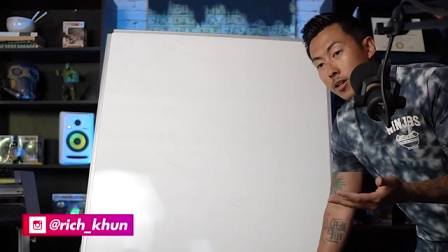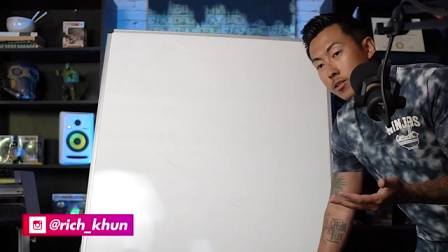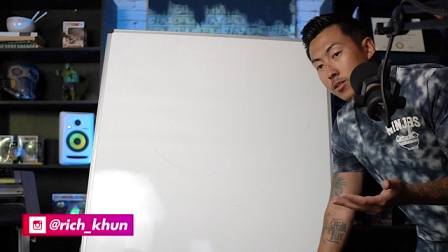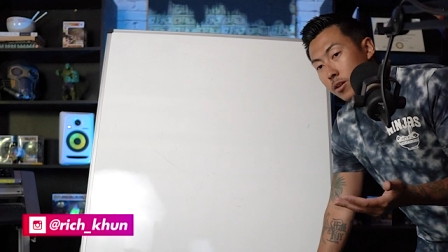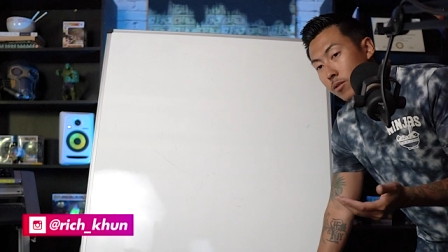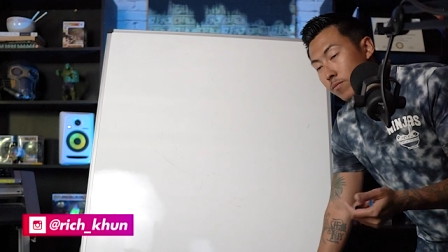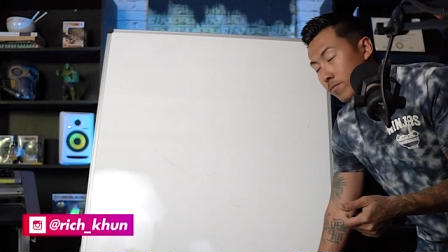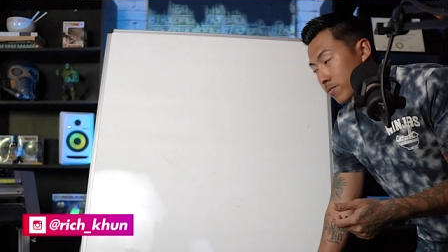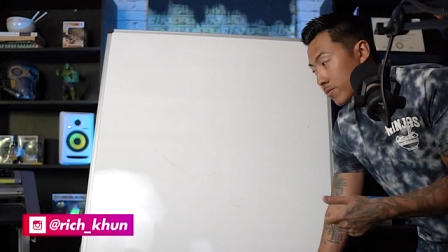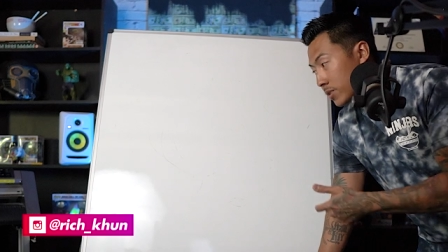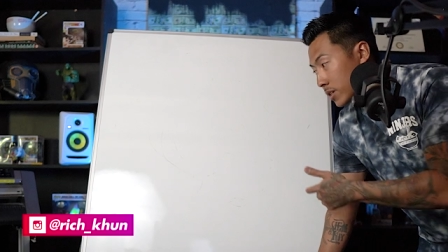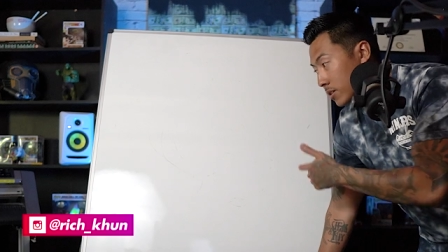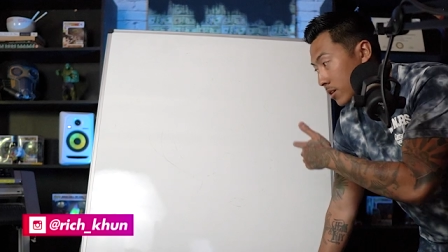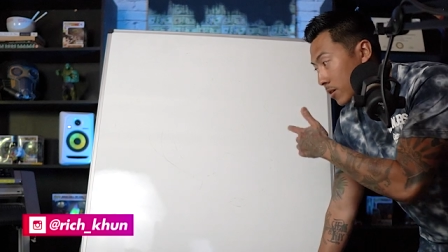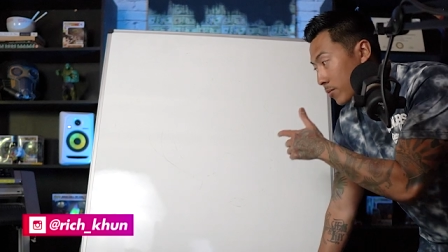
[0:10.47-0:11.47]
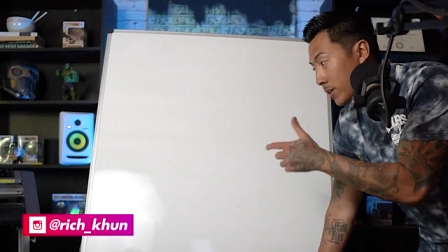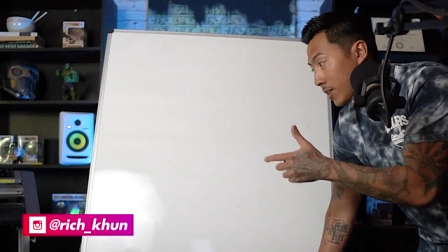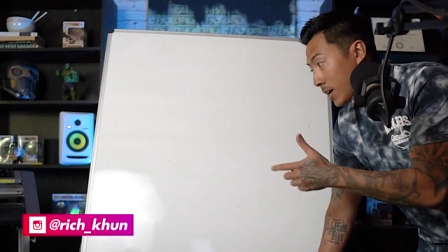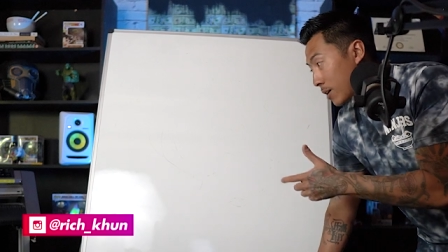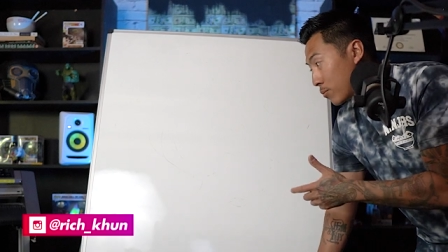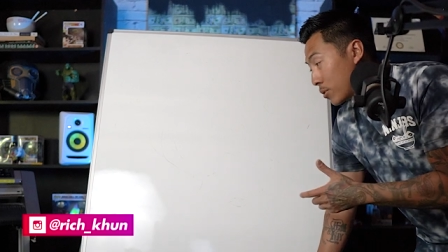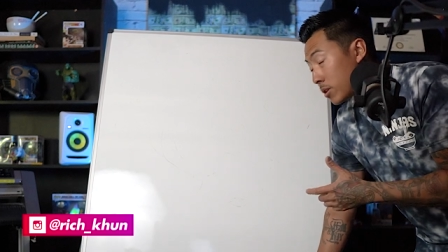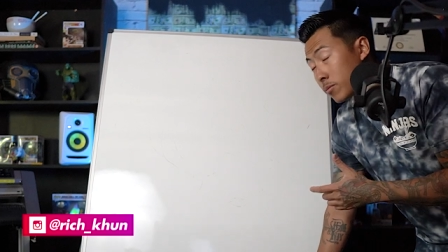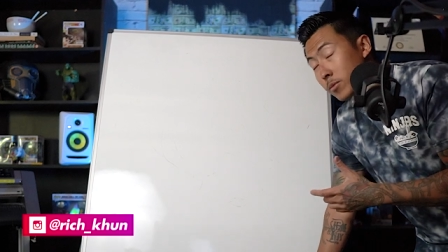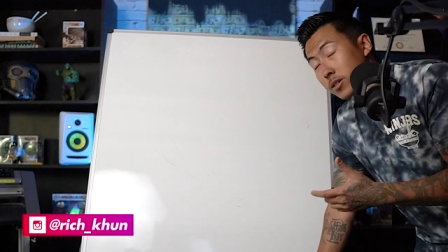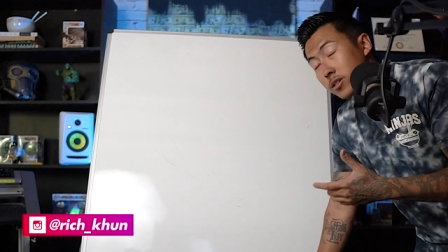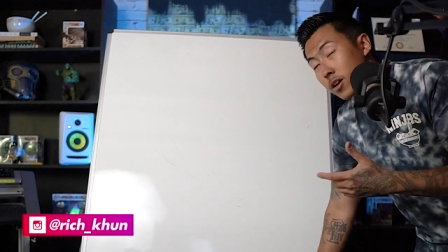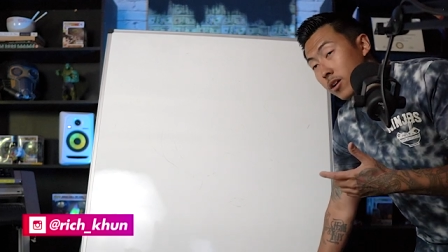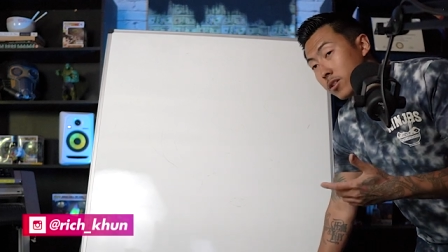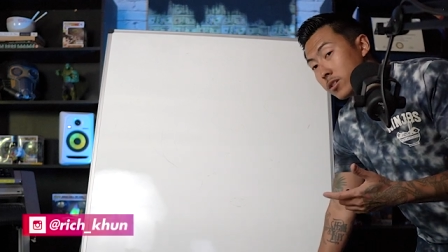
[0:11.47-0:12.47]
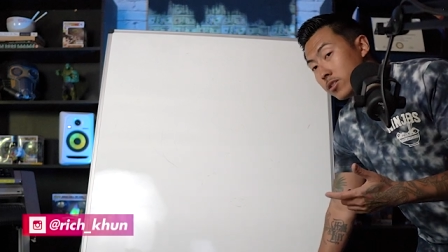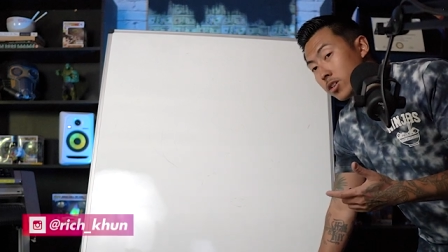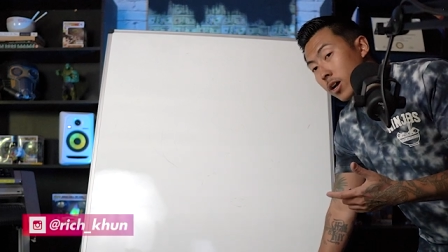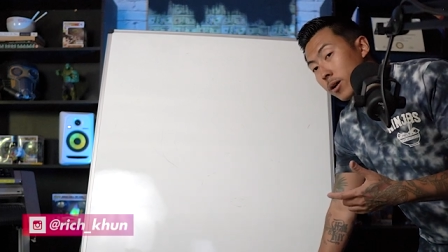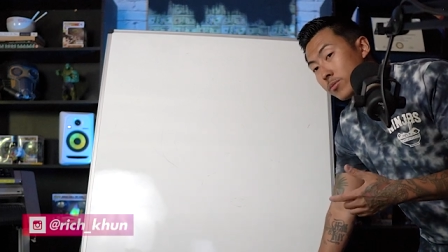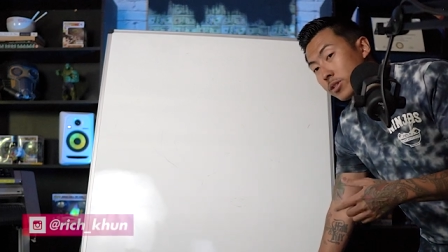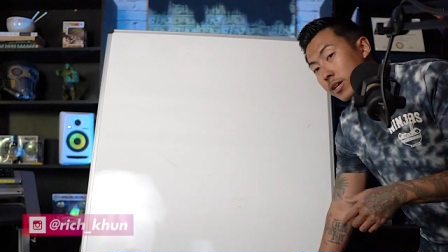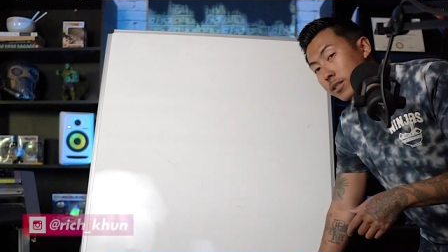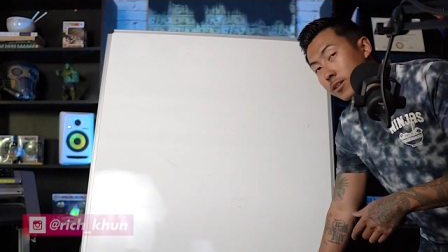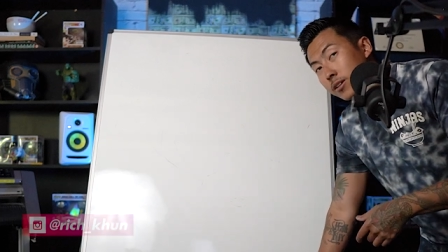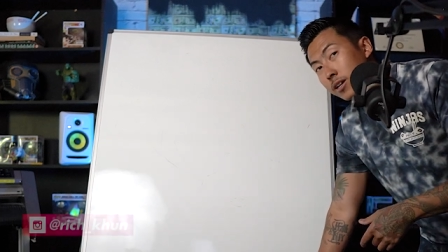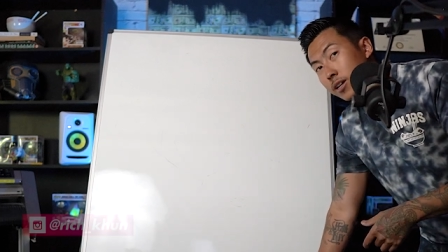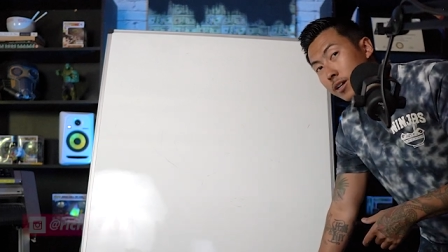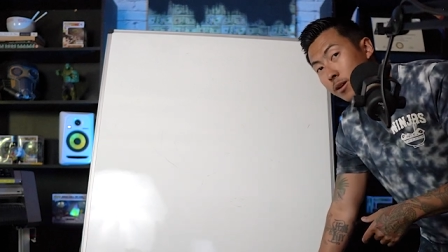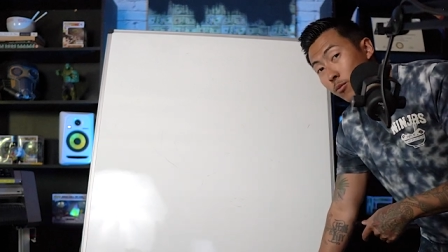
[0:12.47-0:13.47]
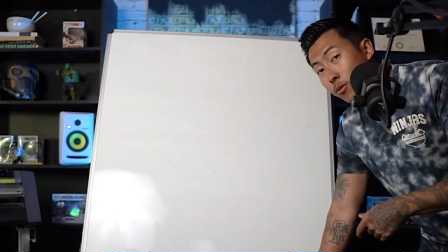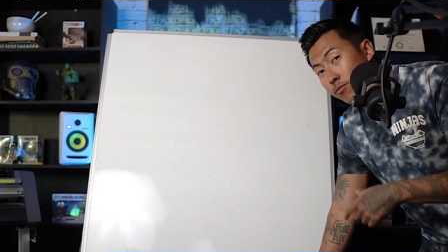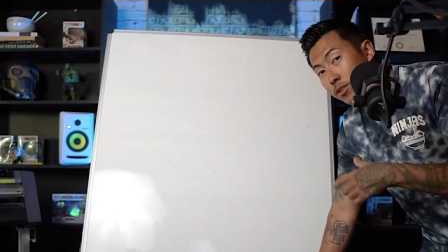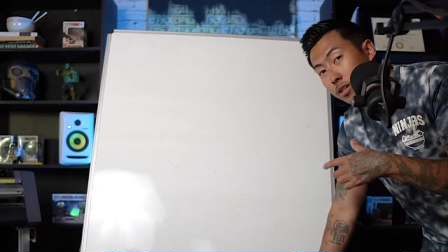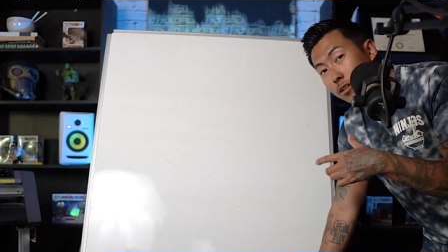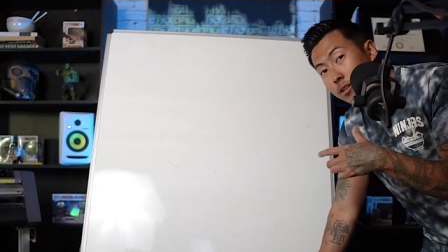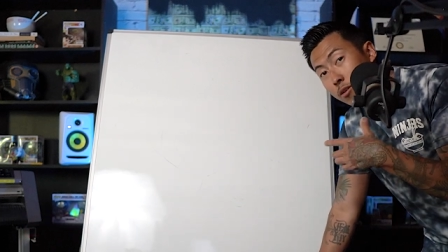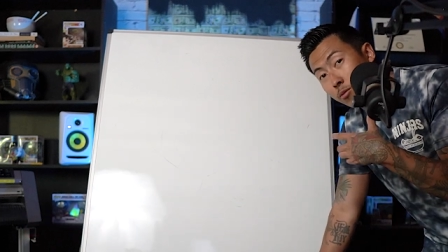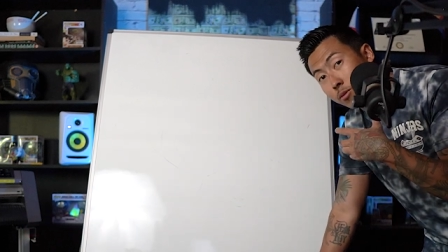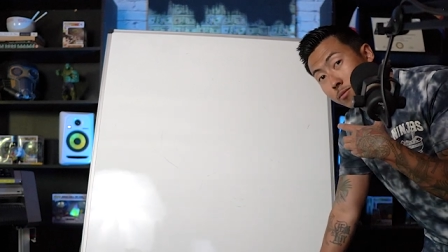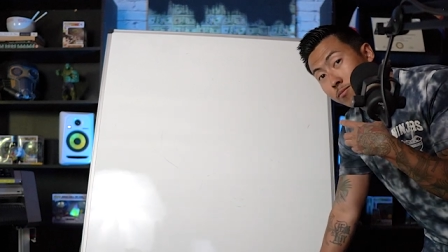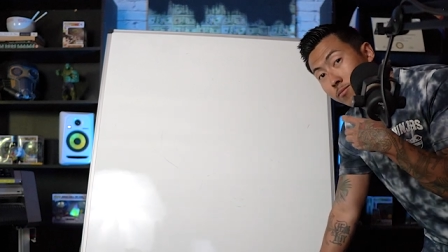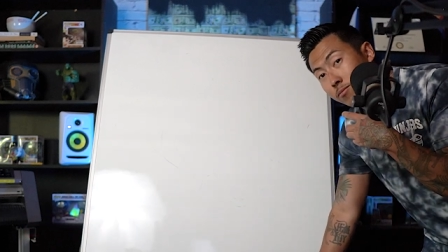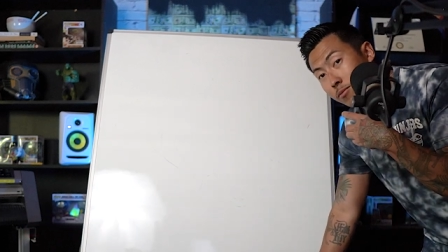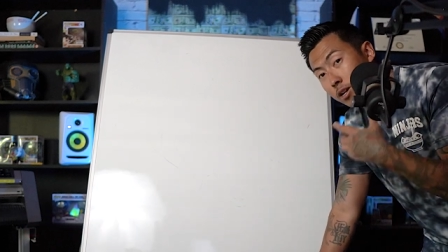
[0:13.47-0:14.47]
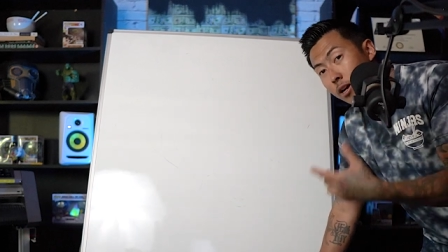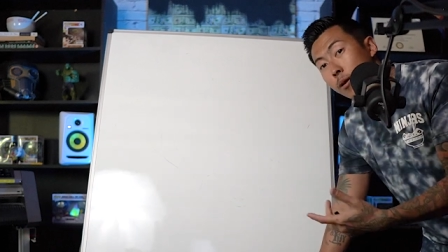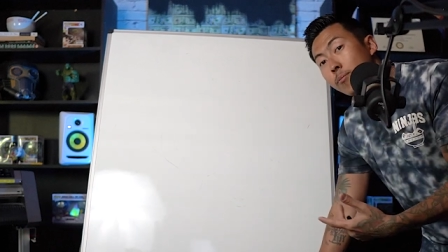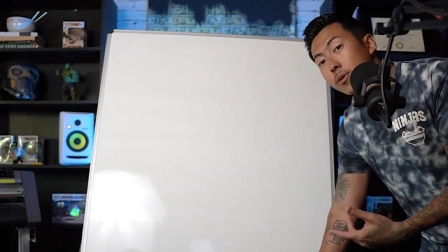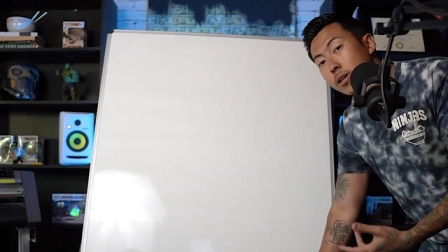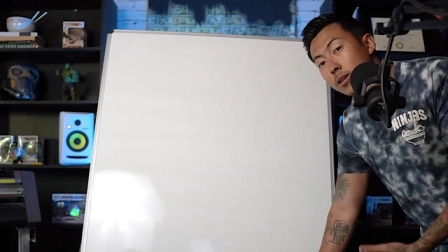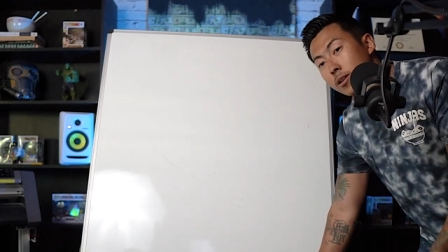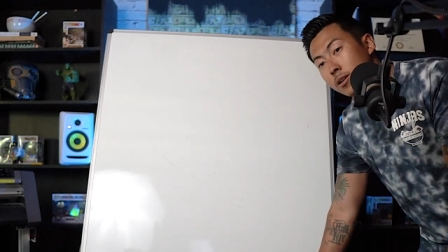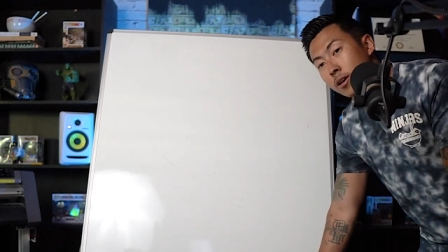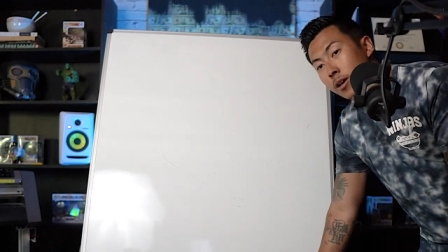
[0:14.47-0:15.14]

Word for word: So it's going to be like pretty much all the jobs you have to carry within your own company